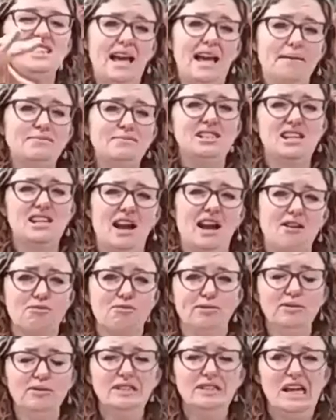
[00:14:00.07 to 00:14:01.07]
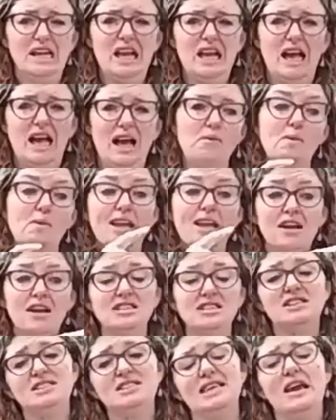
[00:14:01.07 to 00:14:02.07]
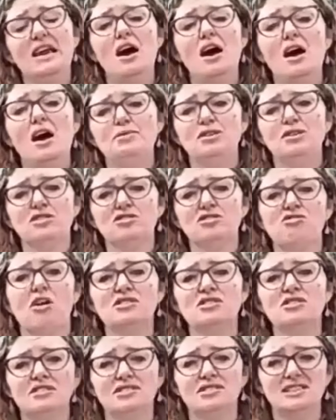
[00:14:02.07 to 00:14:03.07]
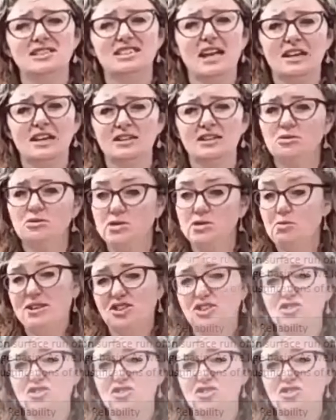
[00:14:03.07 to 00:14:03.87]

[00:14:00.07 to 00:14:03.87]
Sam did arable, and we're going to see urban and grassland in a second, which will be a